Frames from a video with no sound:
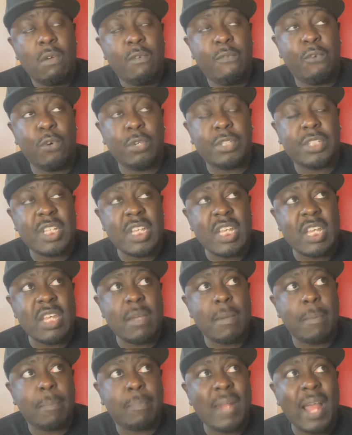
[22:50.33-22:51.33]
for
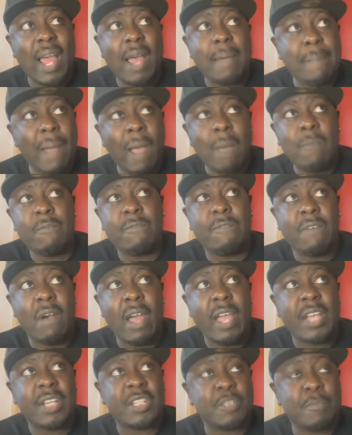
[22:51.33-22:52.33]
the Black Panther
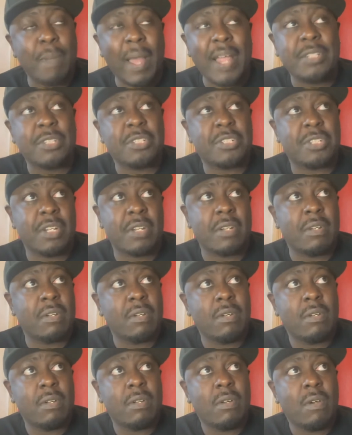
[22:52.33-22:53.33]
expansion
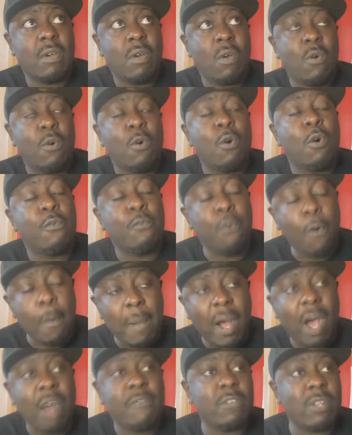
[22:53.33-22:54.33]
for
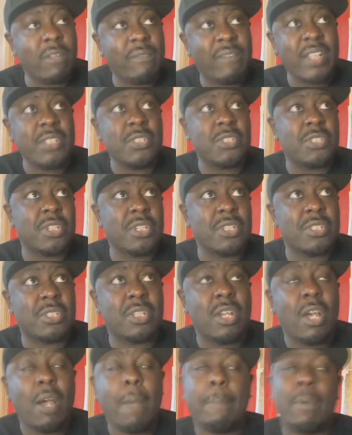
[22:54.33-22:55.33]
Marvel
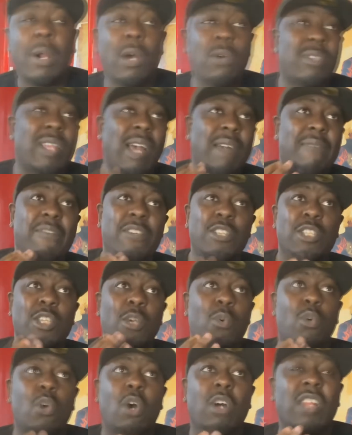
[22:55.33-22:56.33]
Avengers Bro, that
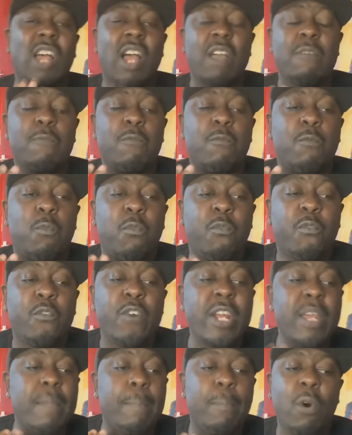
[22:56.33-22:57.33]
video got like
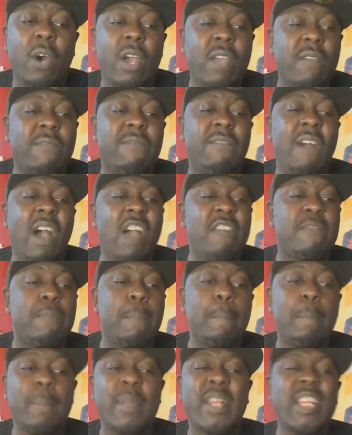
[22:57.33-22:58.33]
3.5
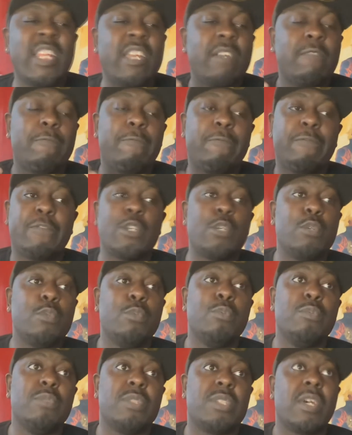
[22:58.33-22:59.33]
million
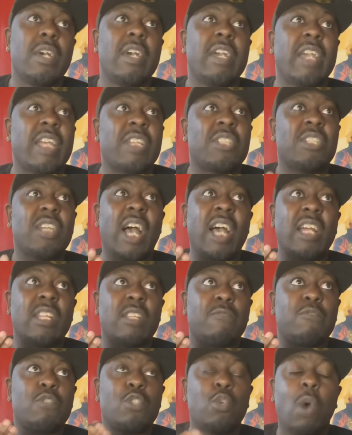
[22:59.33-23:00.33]
views inside
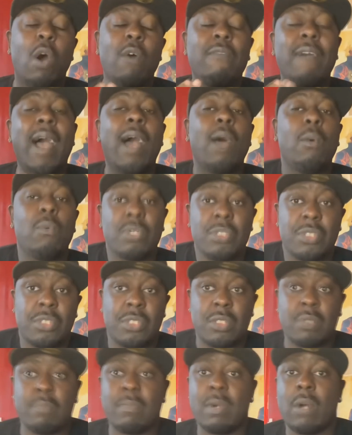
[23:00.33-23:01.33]
of 12
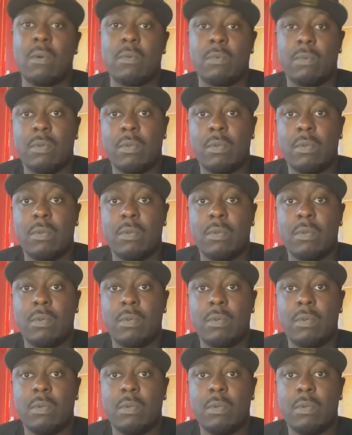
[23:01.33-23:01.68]
hours, bro.